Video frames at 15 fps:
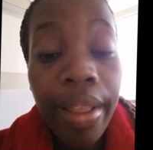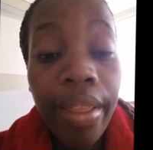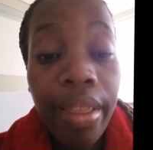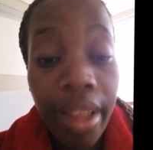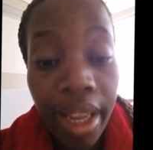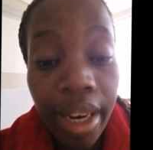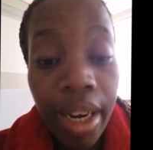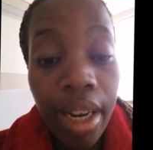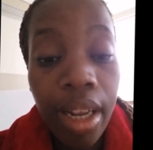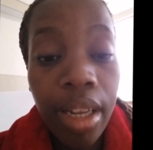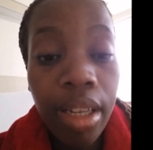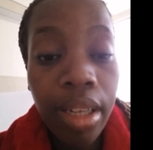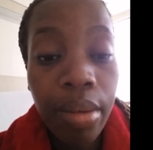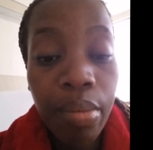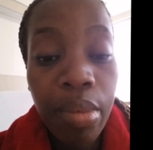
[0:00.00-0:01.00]
then
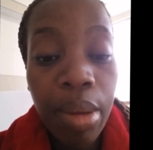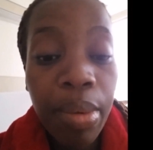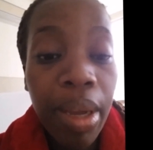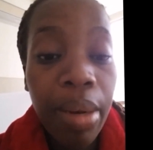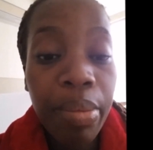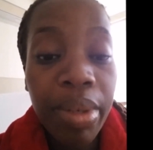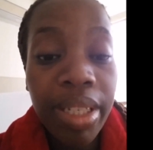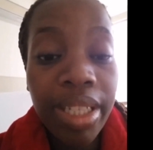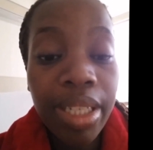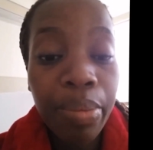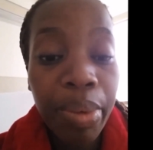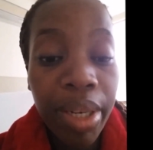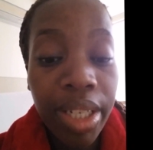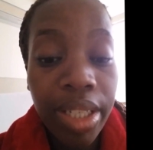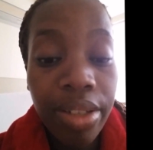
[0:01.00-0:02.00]
maybe I'd be in
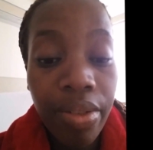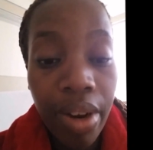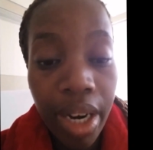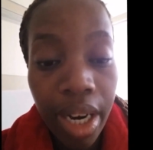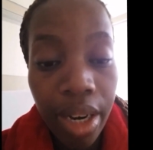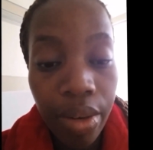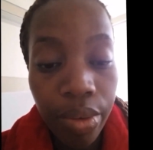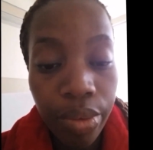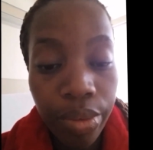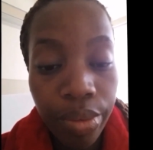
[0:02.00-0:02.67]
depression right now.